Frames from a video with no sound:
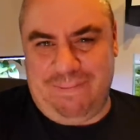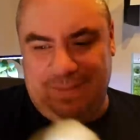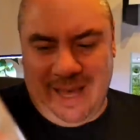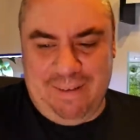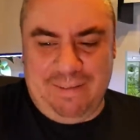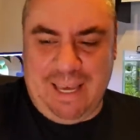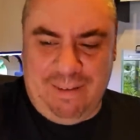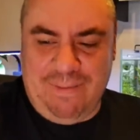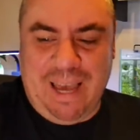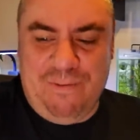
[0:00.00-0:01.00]
five
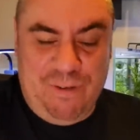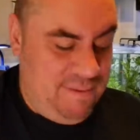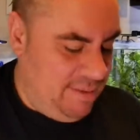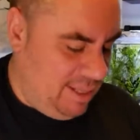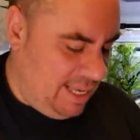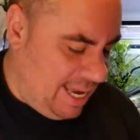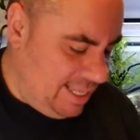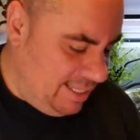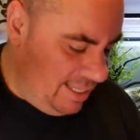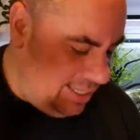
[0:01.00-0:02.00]
refill
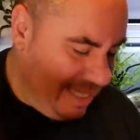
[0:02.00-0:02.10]
cans.